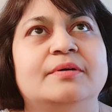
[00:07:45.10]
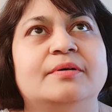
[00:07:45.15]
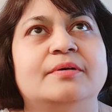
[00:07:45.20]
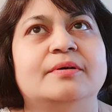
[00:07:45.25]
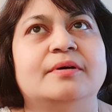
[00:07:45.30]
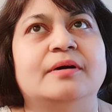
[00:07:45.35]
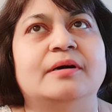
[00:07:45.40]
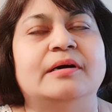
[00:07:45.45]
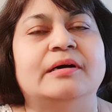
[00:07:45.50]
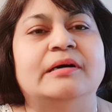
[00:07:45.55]

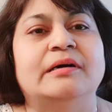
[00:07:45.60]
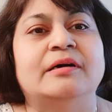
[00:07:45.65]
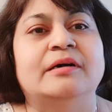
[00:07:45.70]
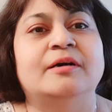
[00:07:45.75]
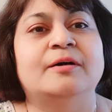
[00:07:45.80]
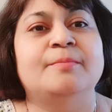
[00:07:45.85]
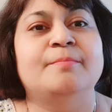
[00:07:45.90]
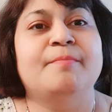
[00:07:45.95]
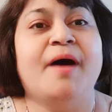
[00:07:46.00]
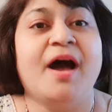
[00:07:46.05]

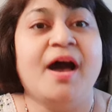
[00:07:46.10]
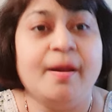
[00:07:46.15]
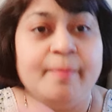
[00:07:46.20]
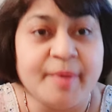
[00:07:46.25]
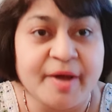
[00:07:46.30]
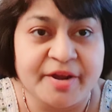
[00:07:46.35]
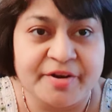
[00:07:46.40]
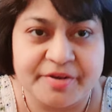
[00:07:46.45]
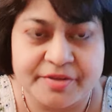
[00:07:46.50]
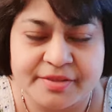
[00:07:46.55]
uh,
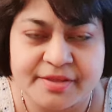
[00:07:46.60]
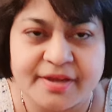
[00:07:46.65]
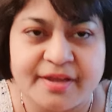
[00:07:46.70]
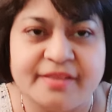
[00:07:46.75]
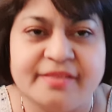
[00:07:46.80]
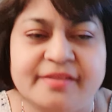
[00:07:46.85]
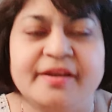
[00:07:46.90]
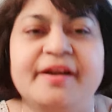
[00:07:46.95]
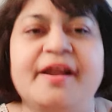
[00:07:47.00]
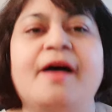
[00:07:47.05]
Mahabharata
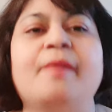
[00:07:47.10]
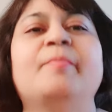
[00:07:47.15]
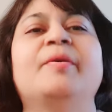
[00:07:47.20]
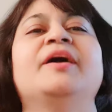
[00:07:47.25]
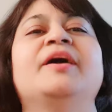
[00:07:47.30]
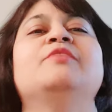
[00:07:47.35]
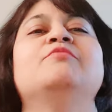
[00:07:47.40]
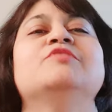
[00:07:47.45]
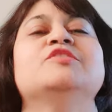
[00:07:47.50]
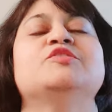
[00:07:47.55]
and the
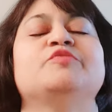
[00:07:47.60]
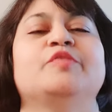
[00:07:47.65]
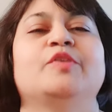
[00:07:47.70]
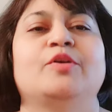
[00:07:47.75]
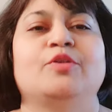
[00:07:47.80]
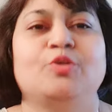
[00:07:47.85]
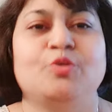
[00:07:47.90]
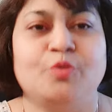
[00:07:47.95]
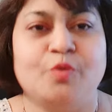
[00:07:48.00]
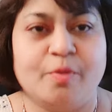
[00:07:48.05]
Ramayana, which we
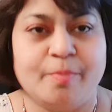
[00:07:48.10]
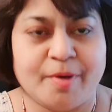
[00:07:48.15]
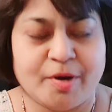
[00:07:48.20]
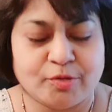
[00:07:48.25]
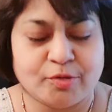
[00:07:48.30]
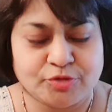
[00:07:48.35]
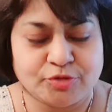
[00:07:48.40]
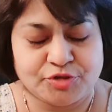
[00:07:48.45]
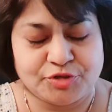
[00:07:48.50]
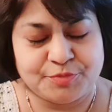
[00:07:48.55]
all know
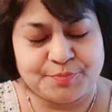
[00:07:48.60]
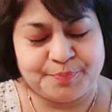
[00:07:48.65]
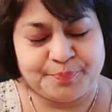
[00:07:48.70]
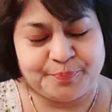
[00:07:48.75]
about,